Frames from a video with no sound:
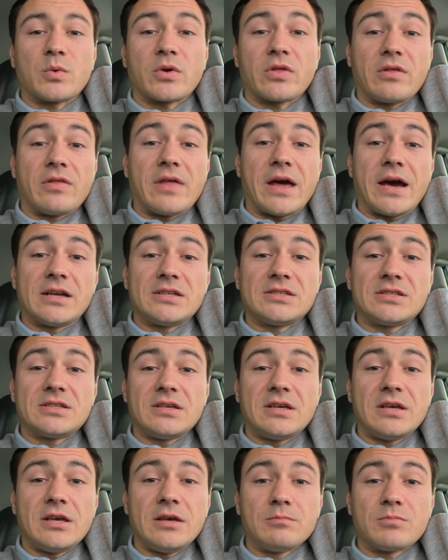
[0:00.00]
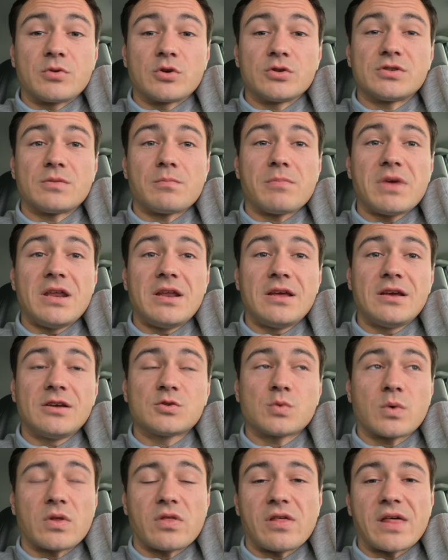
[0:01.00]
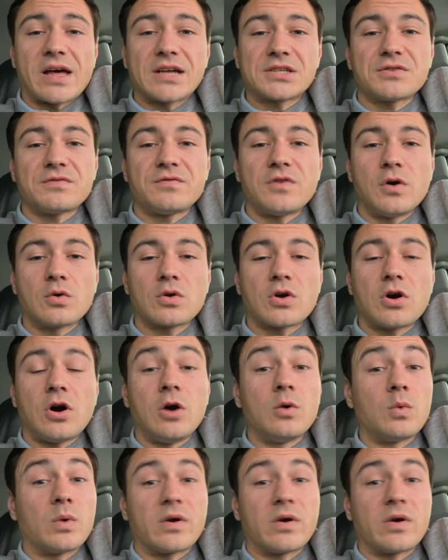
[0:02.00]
whether that's in-person meetings, whether that's a phone call,